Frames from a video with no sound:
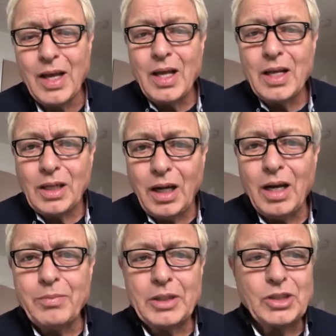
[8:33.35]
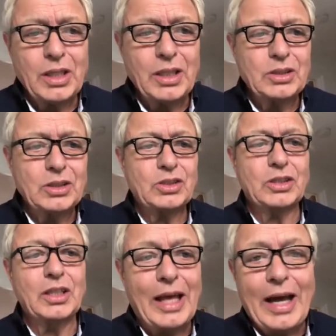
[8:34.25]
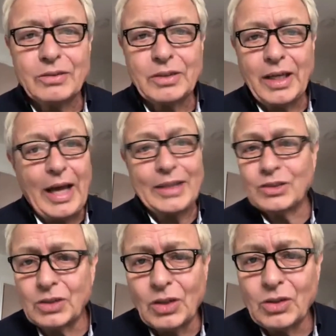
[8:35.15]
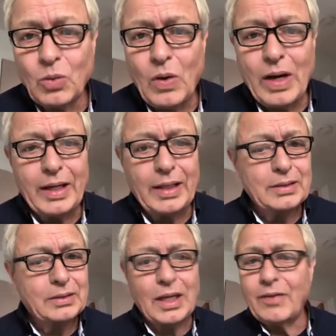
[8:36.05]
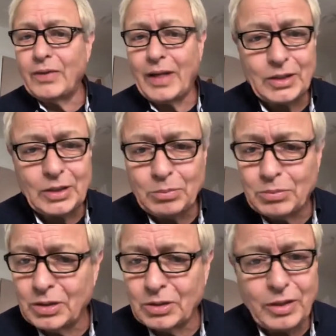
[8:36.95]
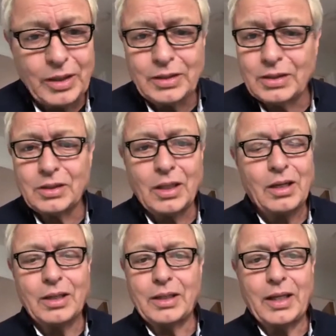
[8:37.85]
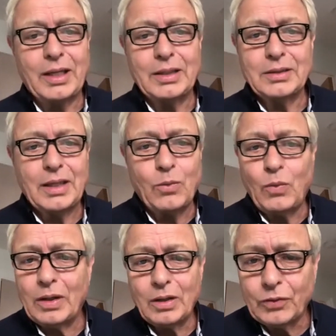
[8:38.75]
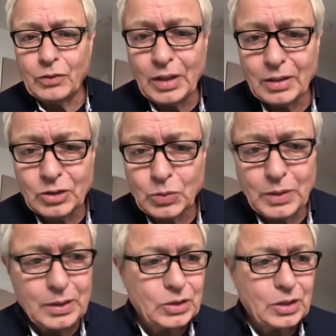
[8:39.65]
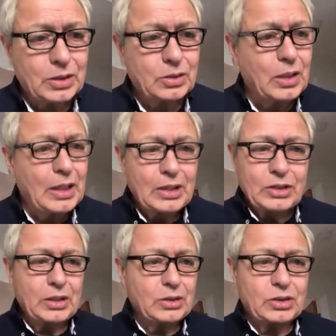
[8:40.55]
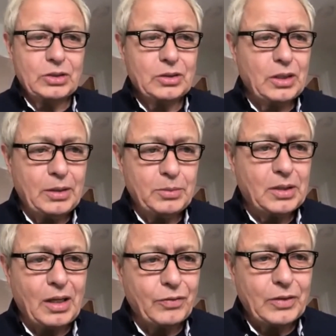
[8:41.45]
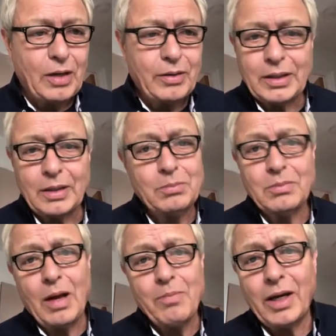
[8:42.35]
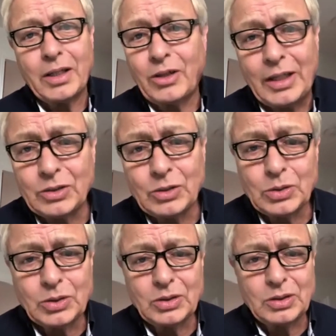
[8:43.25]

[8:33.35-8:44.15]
climate change is still out there, hasn't gone away, and David Attenborough is ready to start again, and that wonderful young Swedish girl, she'll keep stuff going. And my granddaughters